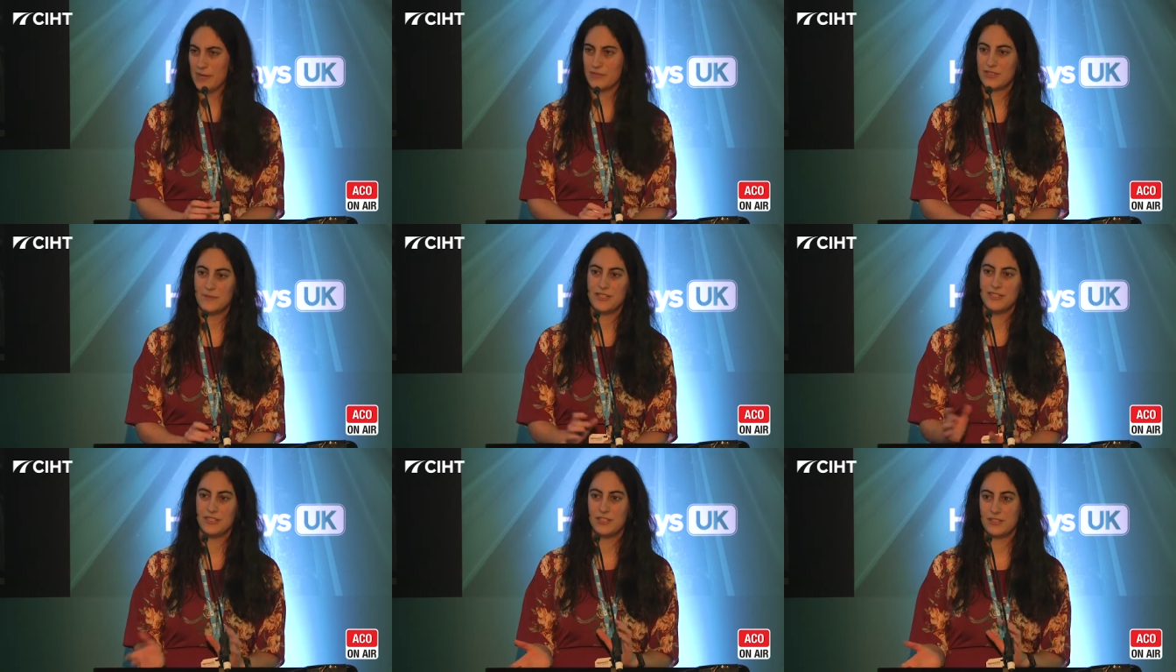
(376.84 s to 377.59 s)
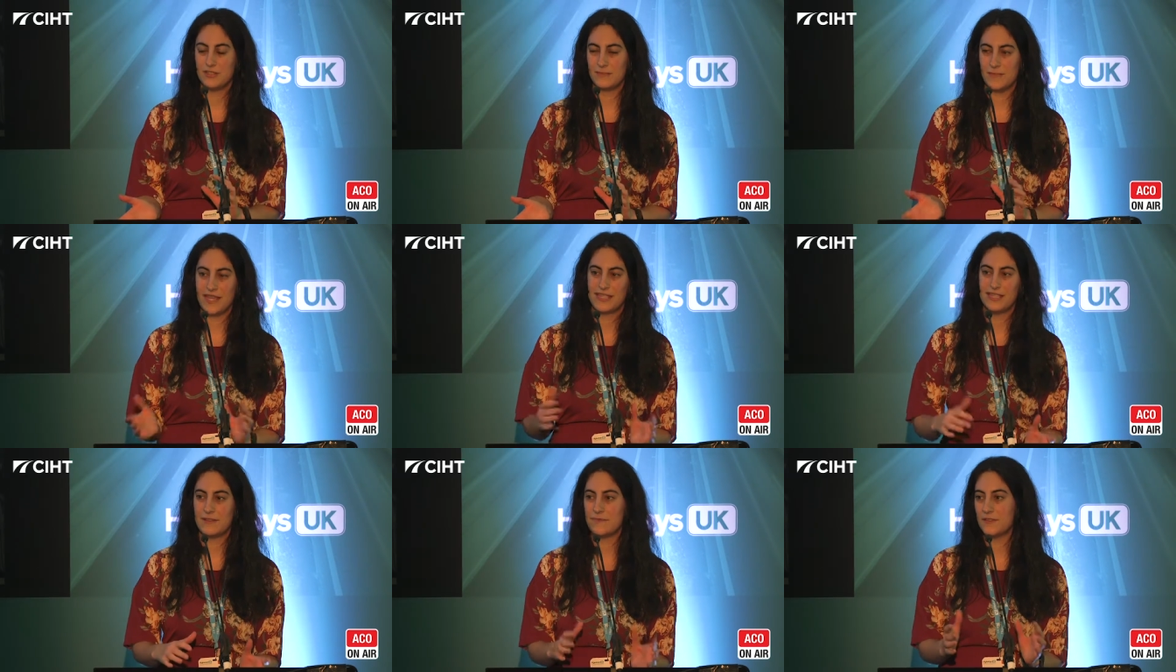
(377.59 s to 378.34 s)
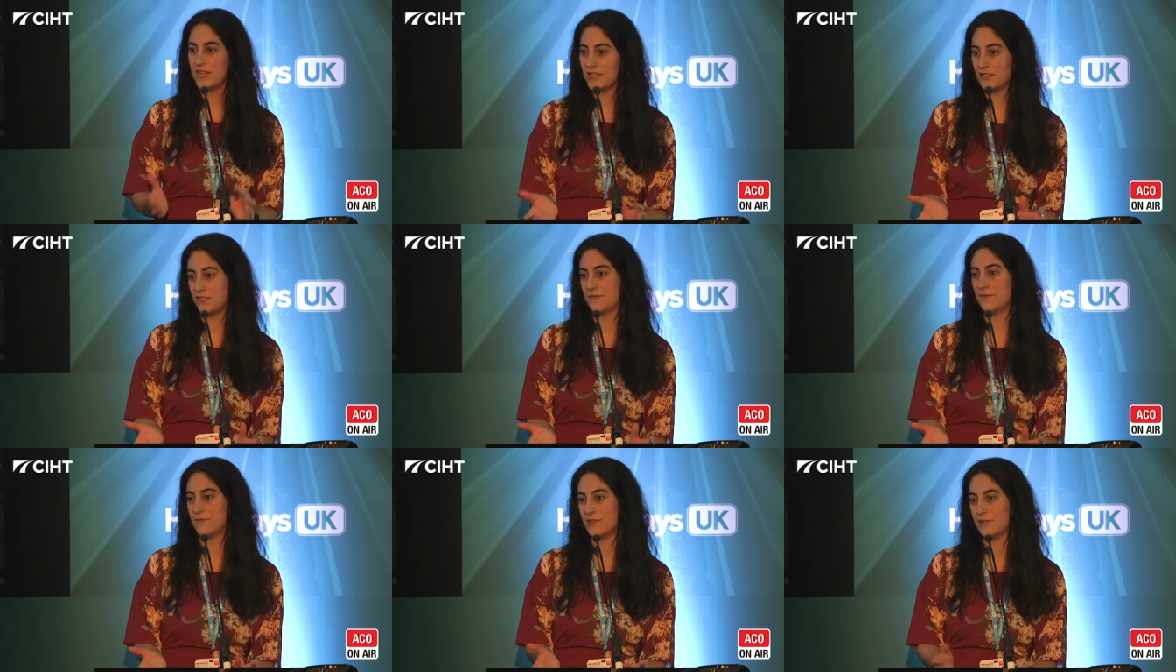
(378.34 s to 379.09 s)
cementitious base and
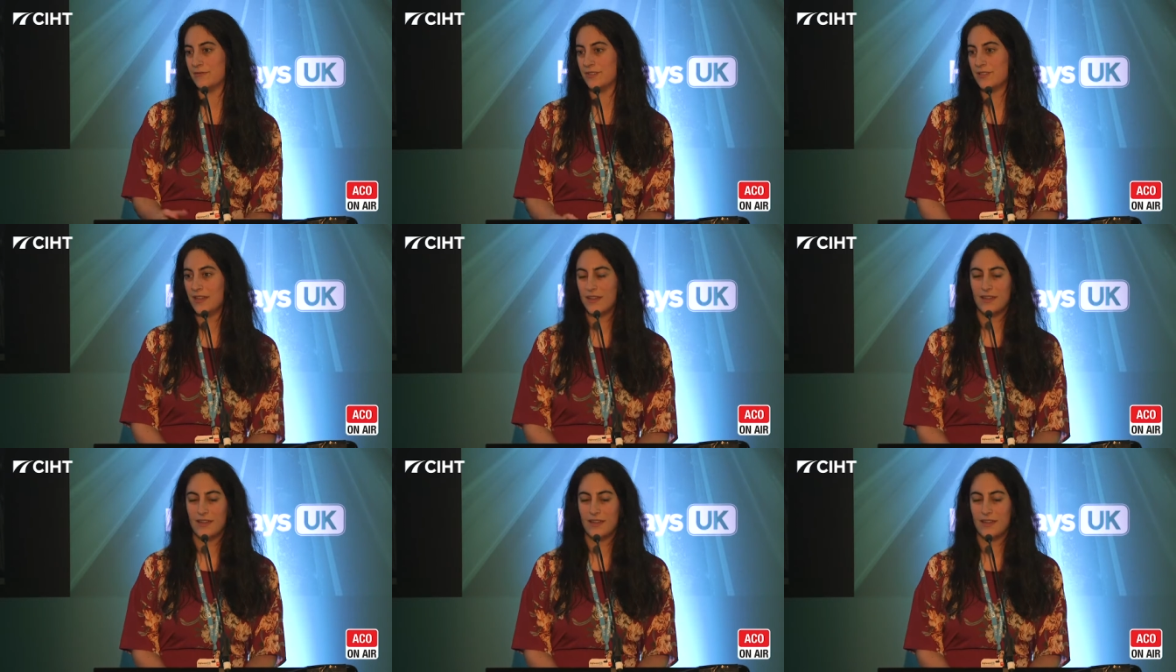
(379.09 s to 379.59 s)
foundations for roads.